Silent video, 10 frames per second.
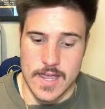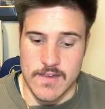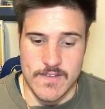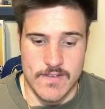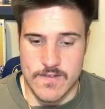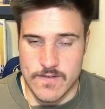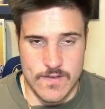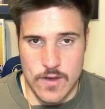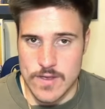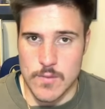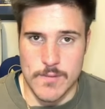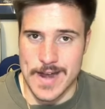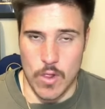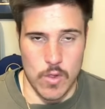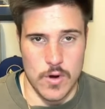He certainly would have
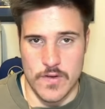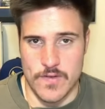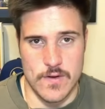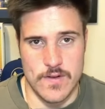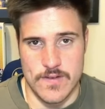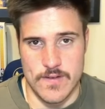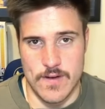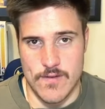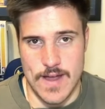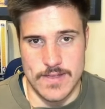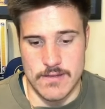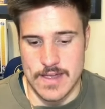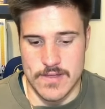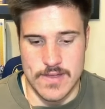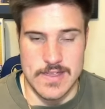been a lot of suitors around the
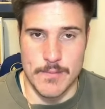league. I think